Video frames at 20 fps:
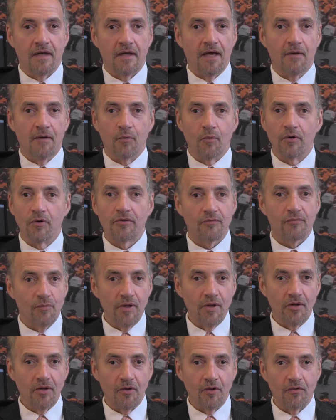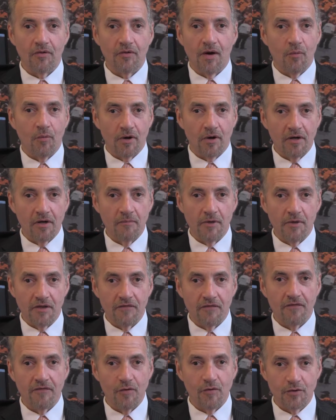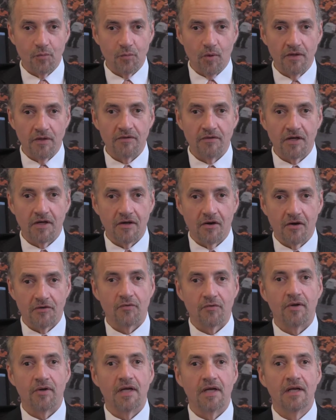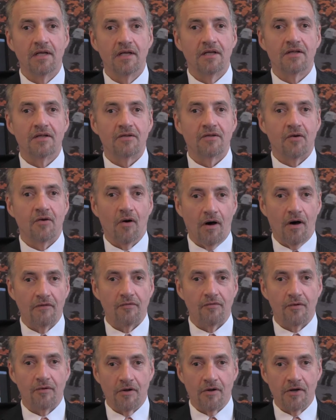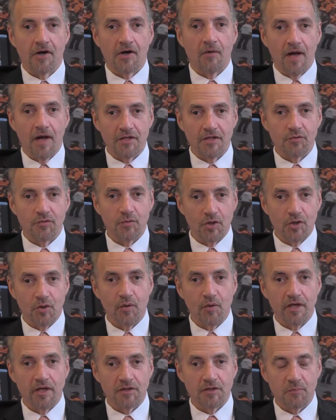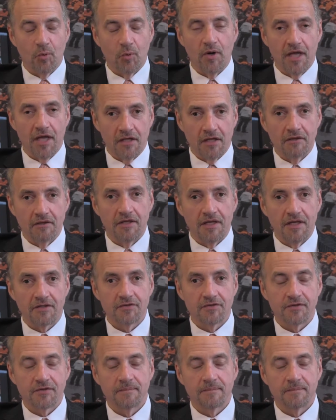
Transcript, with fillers: And we're thrilled that we're going to be the first one in the country to offer an undergraduate degree in sport analytics.